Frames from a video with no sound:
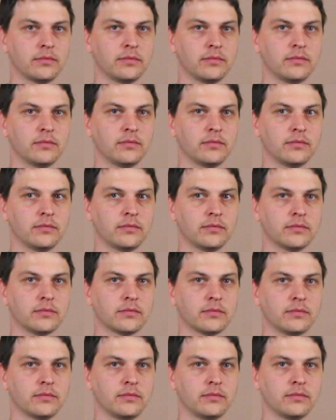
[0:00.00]

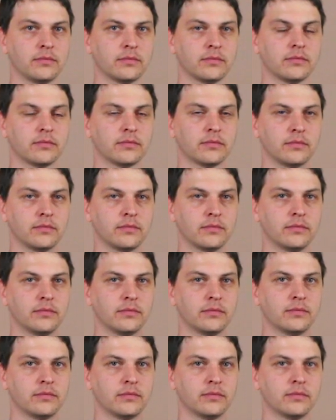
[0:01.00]

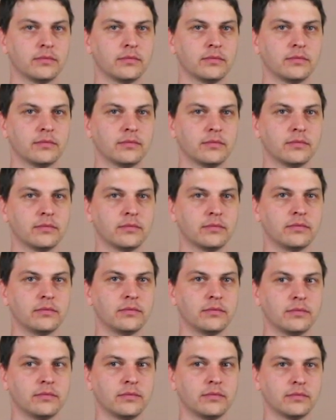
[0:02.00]
No words are spoken by the person on screen.